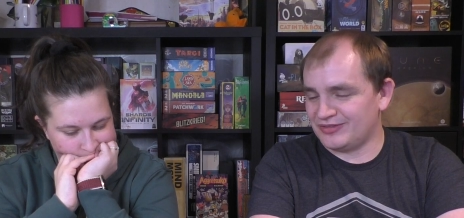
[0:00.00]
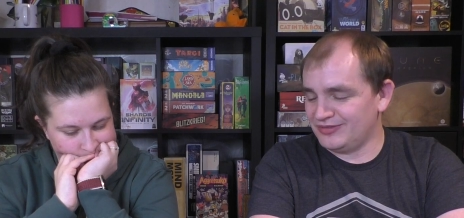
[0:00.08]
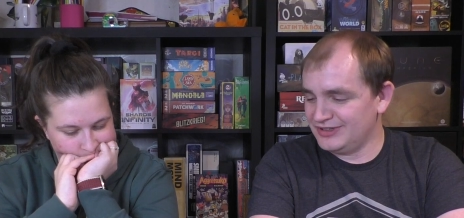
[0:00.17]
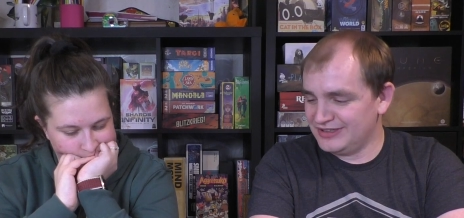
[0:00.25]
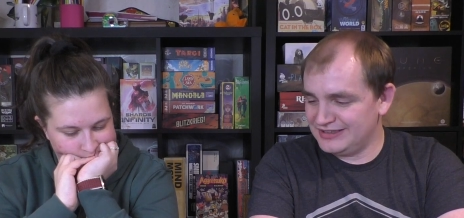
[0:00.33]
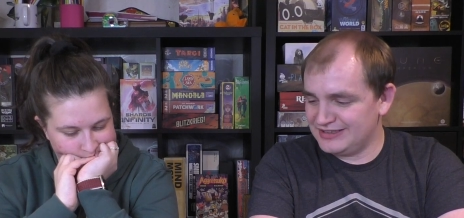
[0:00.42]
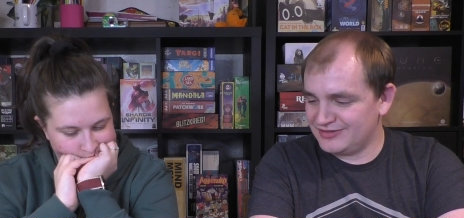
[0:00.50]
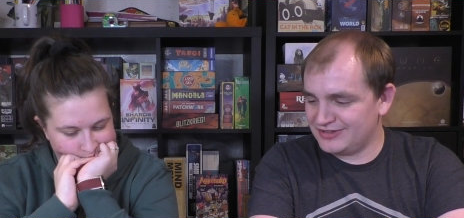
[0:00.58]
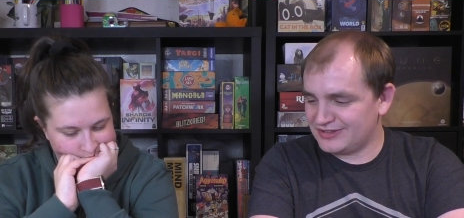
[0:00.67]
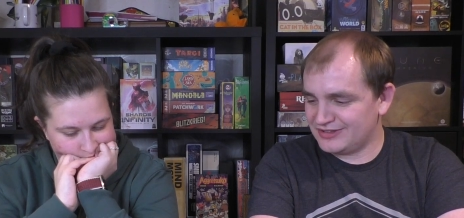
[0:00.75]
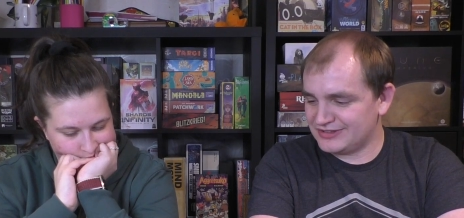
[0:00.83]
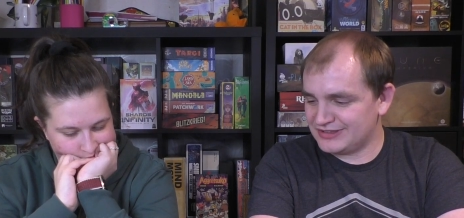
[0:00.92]
Speaker 1: it really
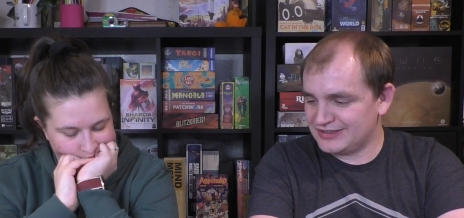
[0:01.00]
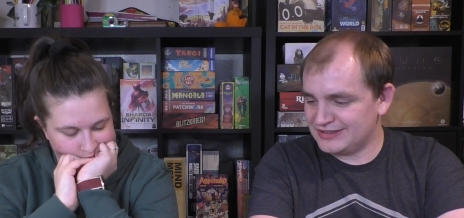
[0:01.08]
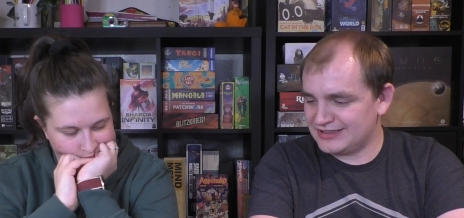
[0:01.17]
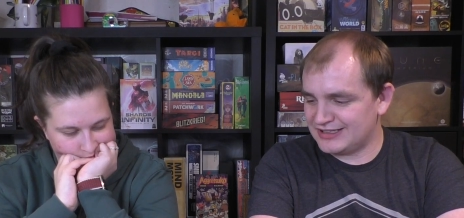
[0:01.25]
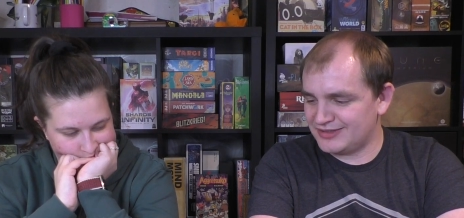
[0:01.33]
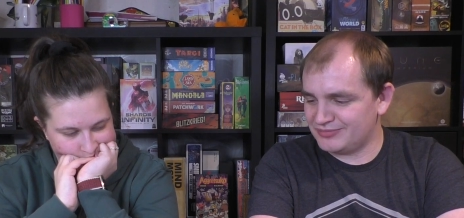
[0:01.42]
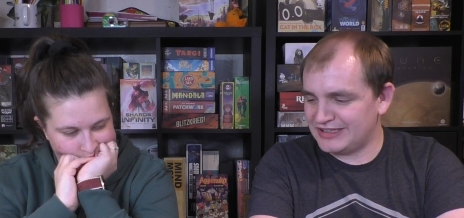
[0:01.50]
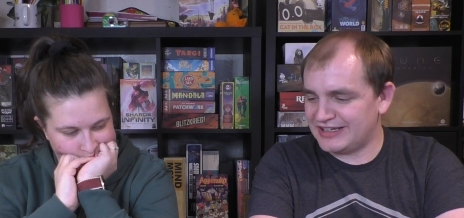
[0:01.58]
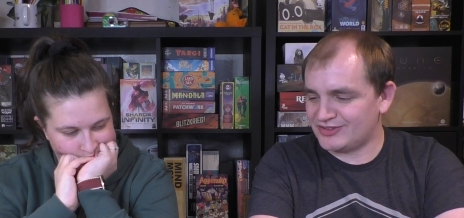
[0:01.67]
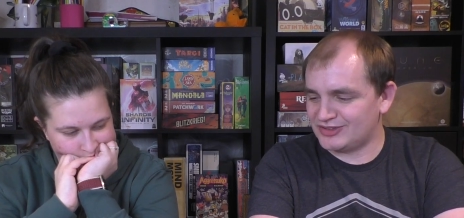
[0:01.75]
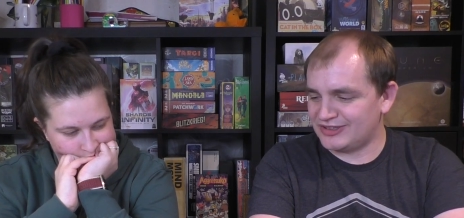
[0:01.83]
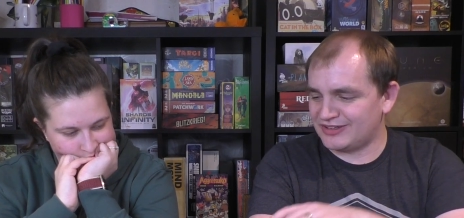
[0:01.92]
difficult. Mm-hmm. Um,
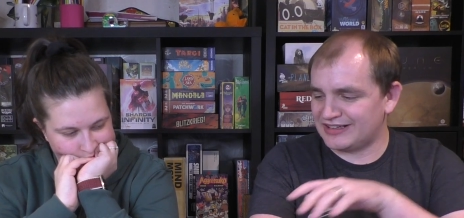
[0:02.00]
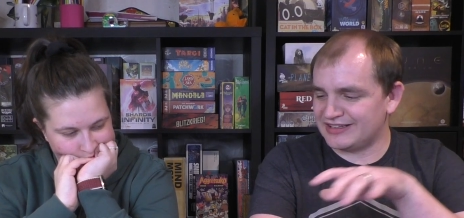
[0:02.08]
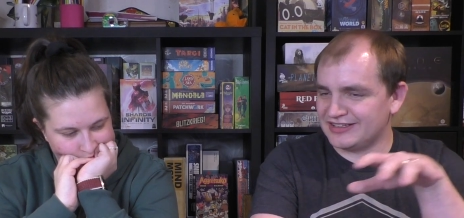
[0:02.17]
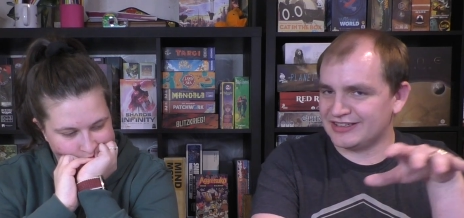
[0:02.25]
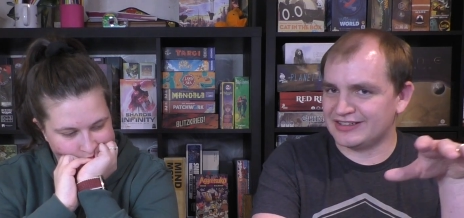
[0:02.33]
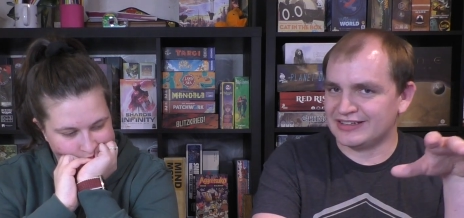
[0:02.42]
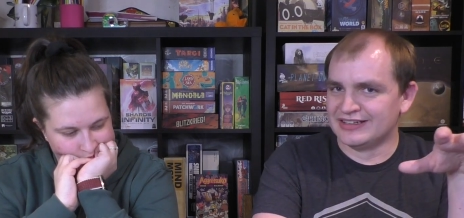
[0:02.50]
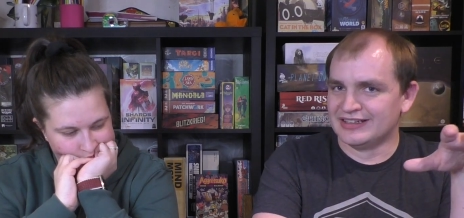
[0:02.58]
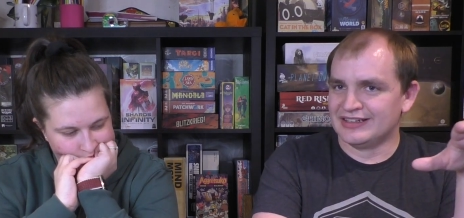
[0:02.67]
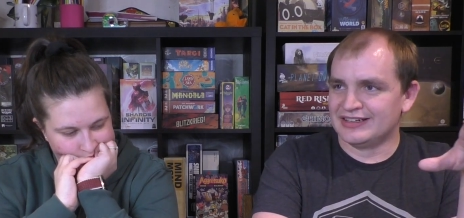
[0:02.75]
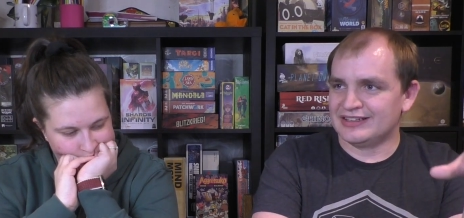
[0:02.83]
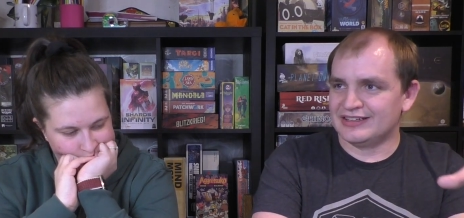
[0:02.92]
last year, I think
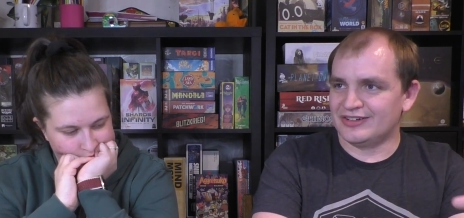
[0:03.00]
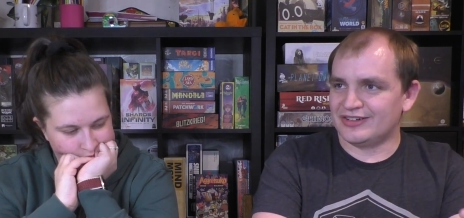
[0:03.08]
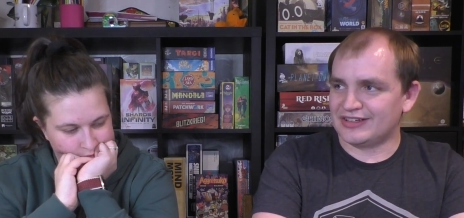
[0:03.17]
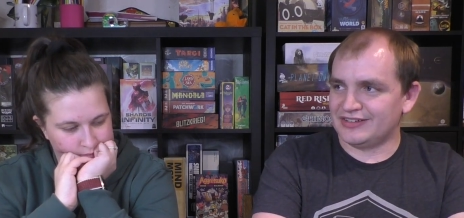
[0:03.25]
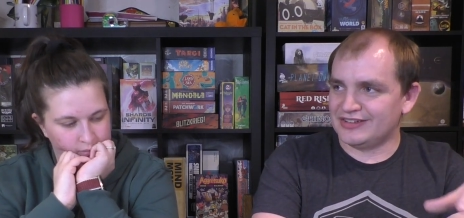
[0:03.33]
there was